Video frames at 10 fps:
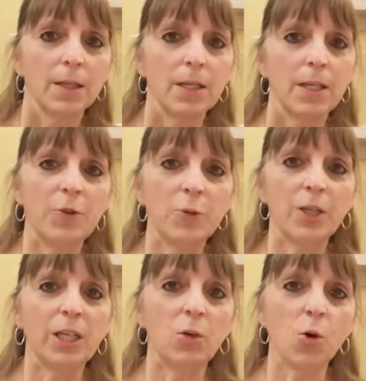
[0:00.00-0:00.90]
If you
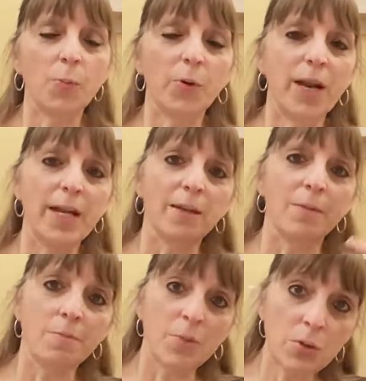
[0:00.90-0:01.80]
can
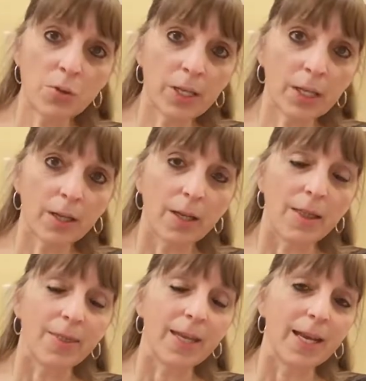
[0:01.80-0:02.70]
incorporate music
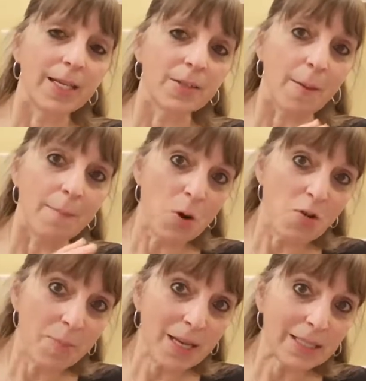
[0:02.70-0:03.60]
that has
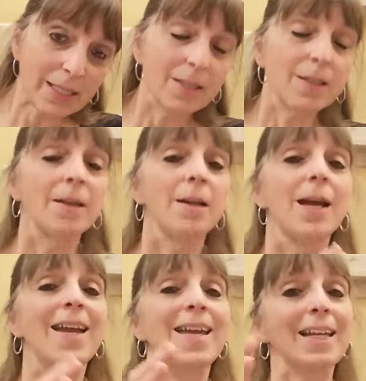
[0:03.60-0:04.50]
movement
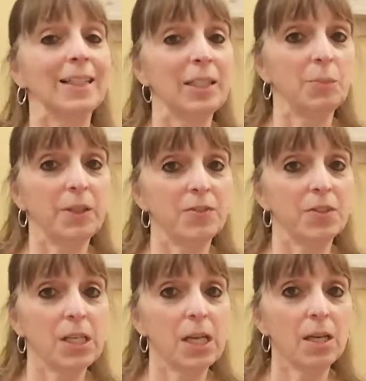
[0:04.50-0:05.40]
and a little bit of
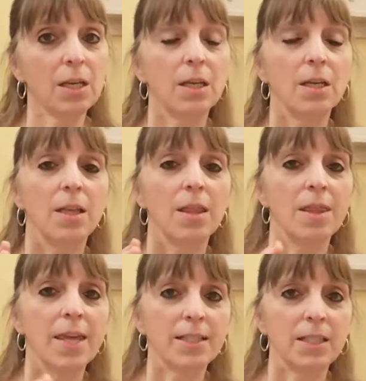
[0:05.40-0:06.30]
singing,
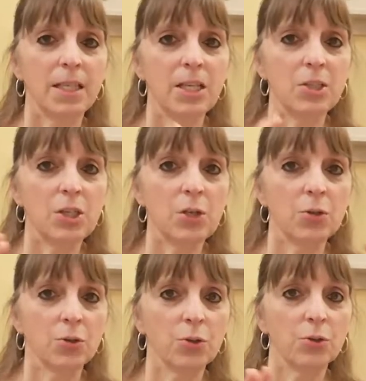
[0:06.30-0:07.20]
that's an
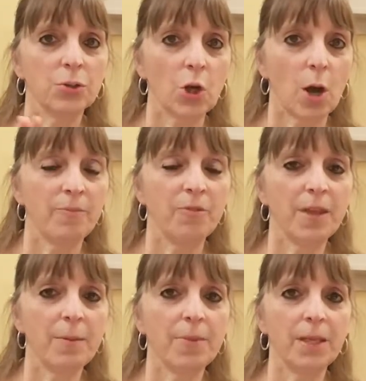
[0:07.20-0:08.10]
easier job for
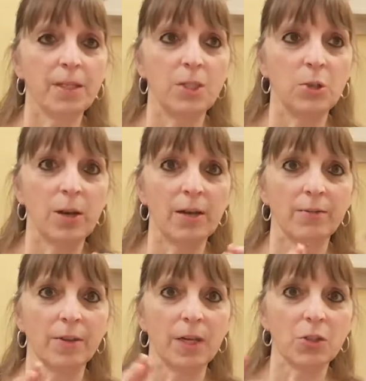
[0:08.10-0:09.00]
them than to
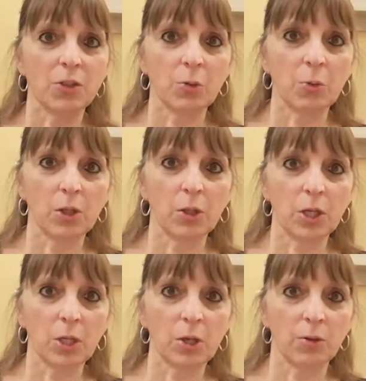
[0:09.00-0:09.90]
have a song with a
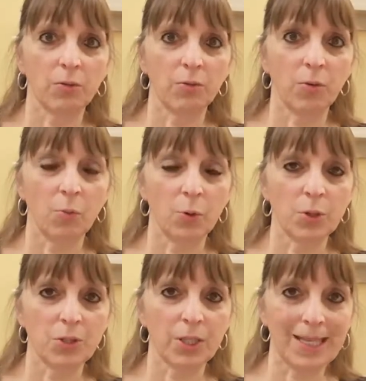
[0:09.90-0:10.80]
lot of
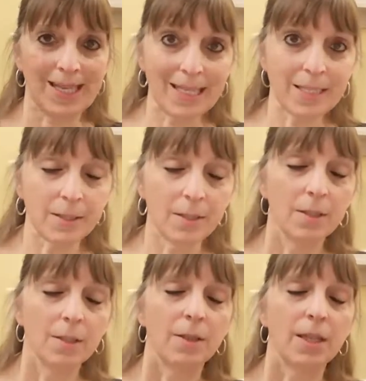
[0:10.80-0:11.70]
words in it
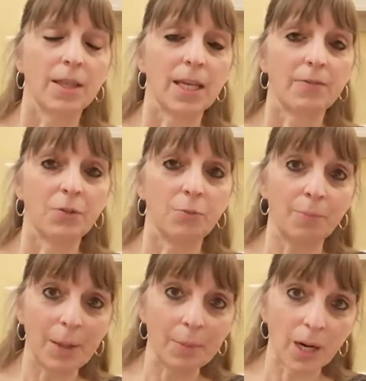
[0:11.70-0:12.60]
that they have to
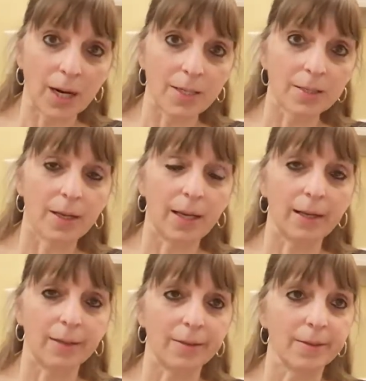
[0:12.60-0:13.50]
memorize
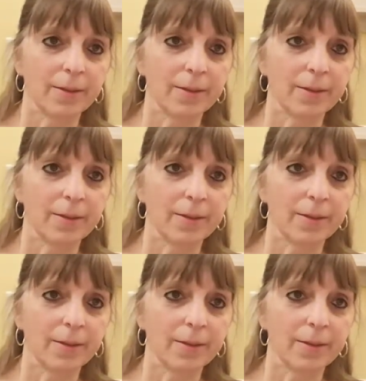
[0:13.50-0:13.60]
and